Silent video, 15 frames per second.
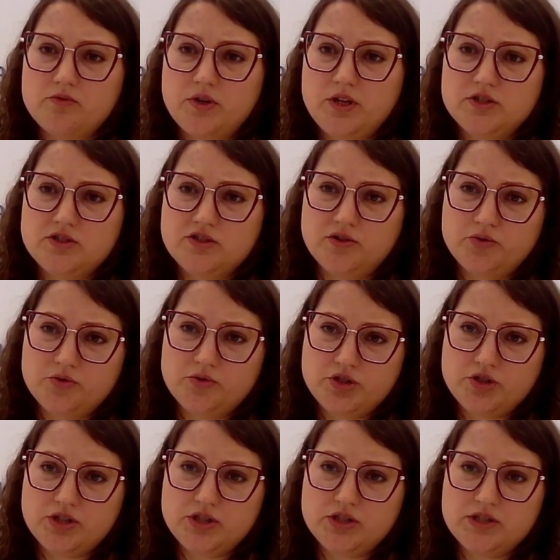green
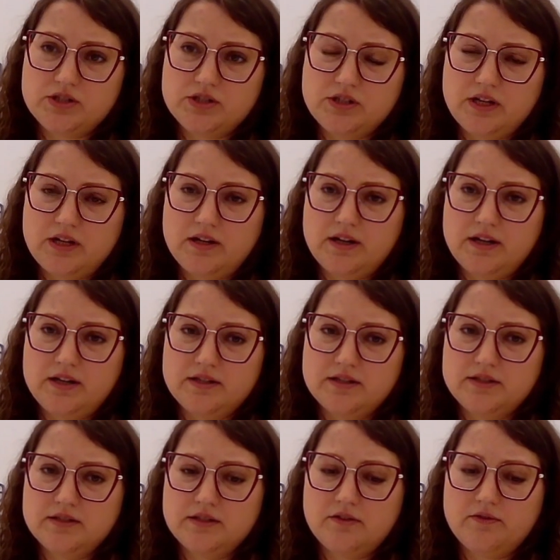solutions
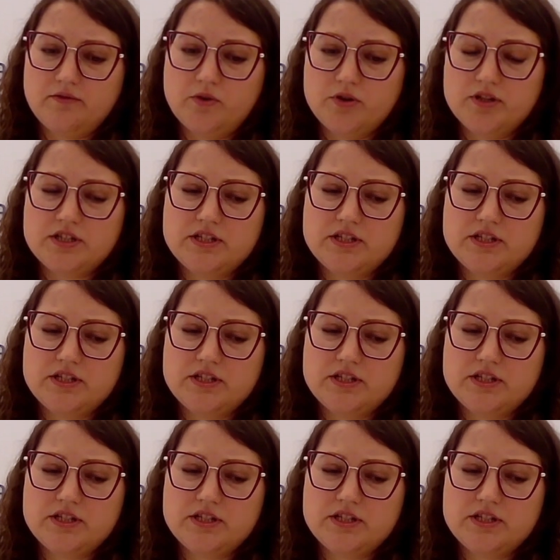and for